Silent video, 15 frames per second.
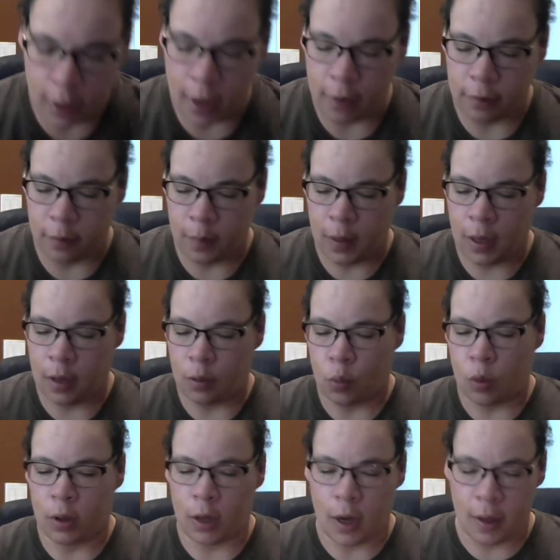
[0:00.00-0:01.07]
out to me, and the
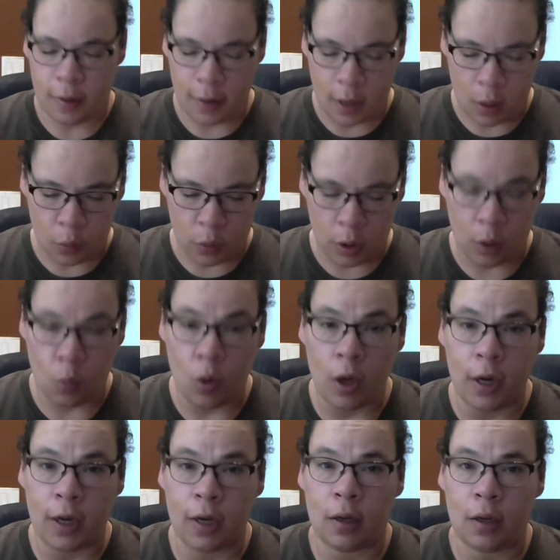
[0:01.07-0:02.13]
one that I said I really
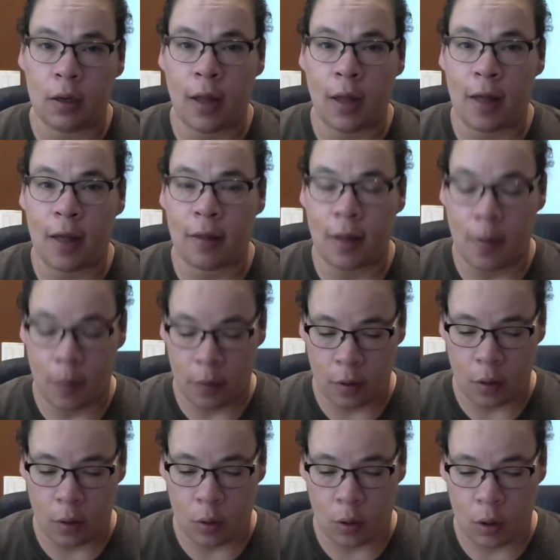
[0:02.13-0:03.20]
wanted last
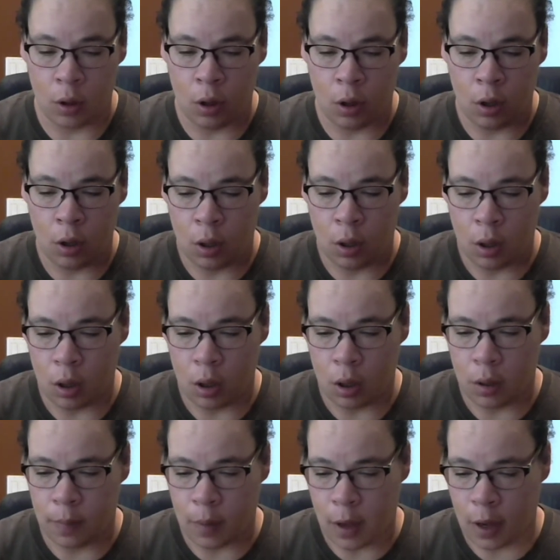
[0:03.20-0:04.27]
episode.
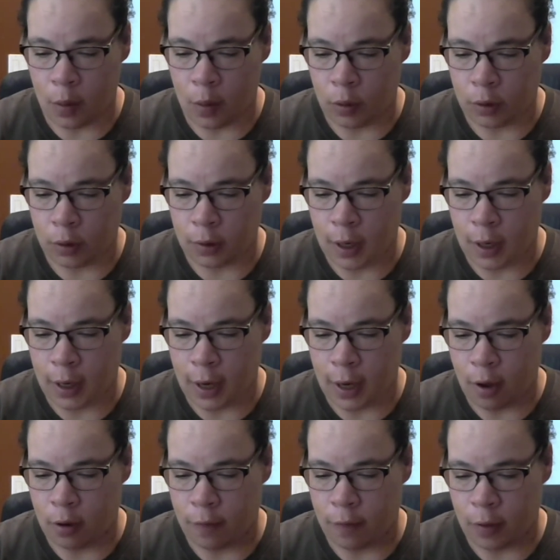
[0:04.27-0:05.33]
I will take it
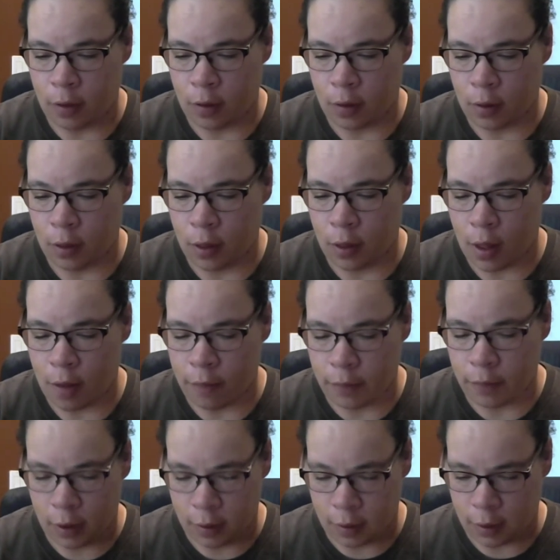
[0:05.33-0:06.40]
out of its
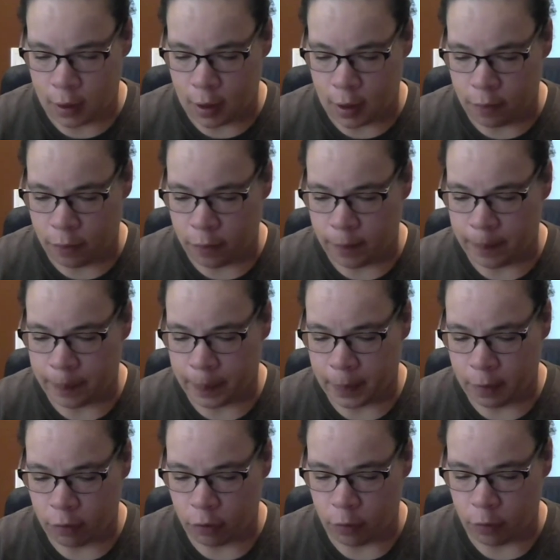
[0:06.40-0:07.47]
lovely sleeve,
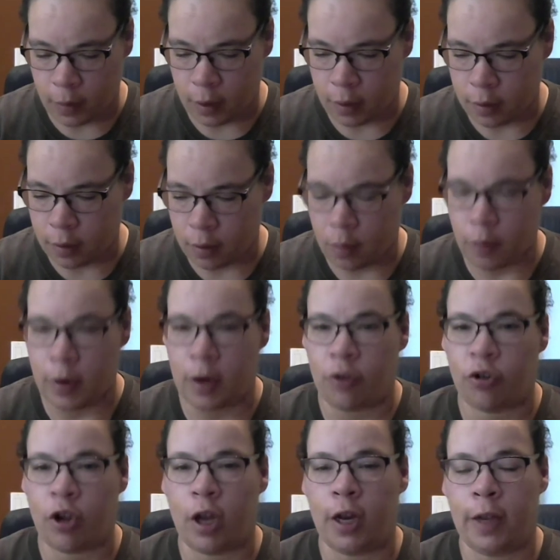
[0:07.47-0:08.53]
just because it's already
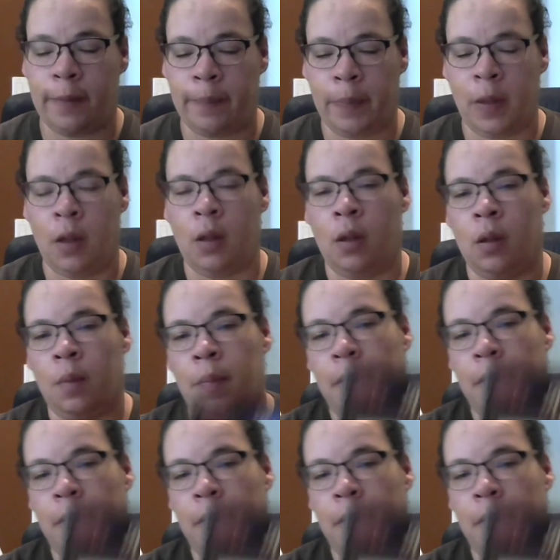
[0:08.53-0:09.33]
shiny. But